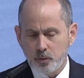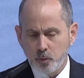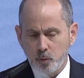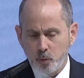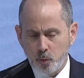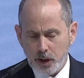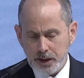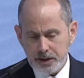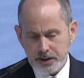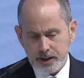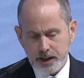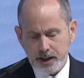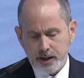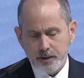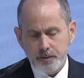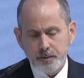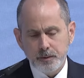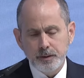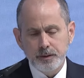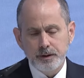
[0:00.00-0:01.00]
Right
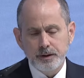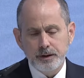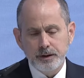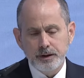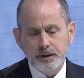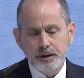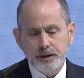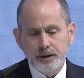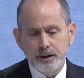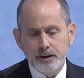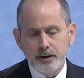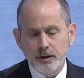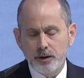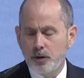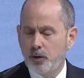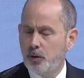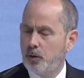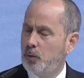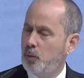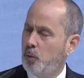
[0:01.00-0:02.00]
now,
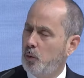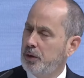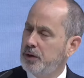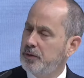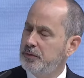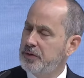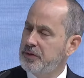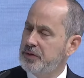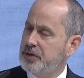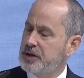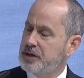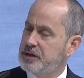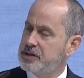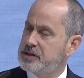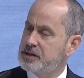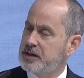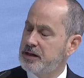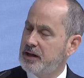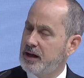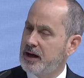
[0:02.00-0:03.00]
one of the
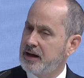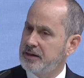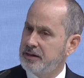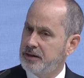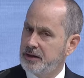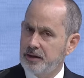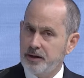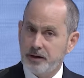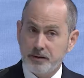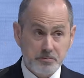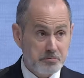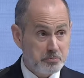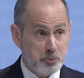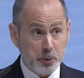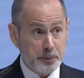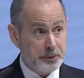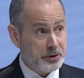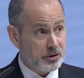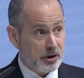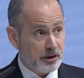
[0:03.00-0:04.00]
things that I think
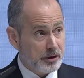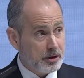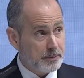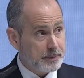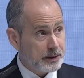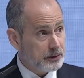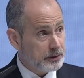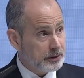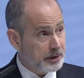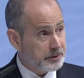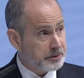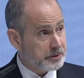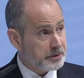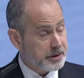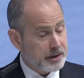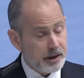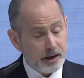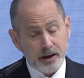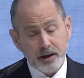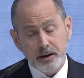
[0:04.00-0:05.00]
we'll be talking about later
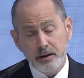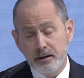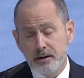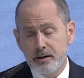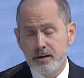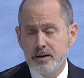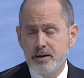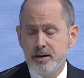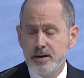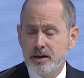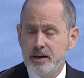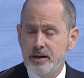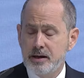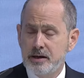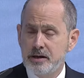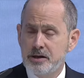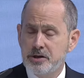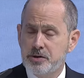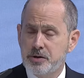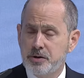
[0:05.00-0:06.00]
today
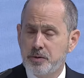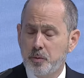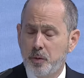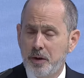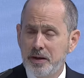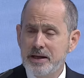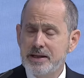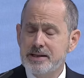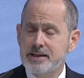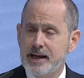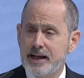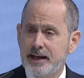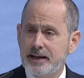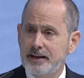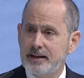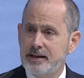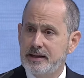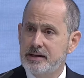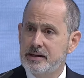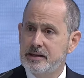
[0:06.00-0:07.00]
is what
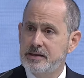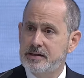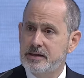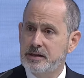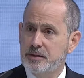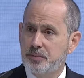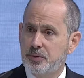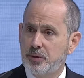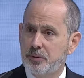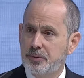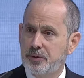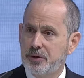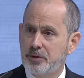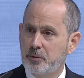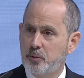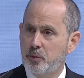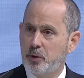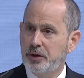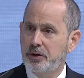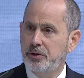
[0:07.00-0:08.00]
exactly is the appropriate
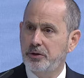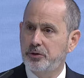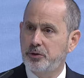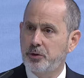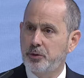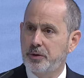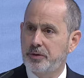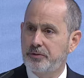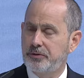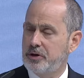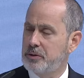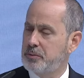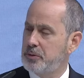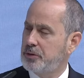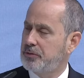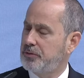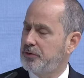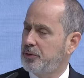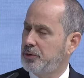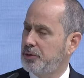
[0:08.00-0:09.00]
regulatory
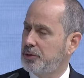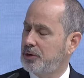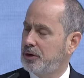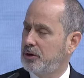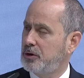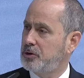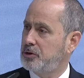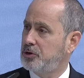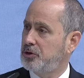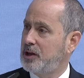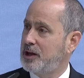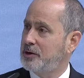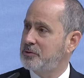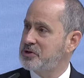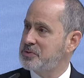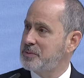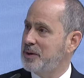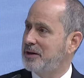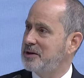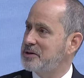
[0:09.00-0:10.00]
framework for large
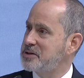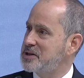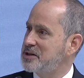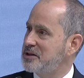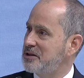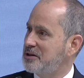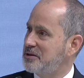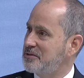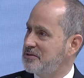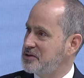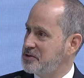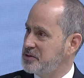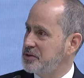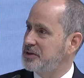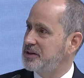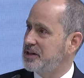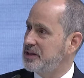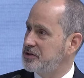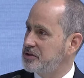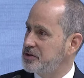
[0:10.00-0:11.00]
language models in artificial
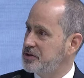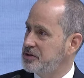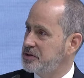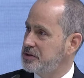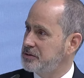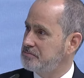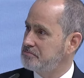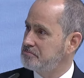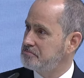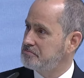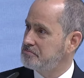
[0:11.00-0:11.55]
intelligence?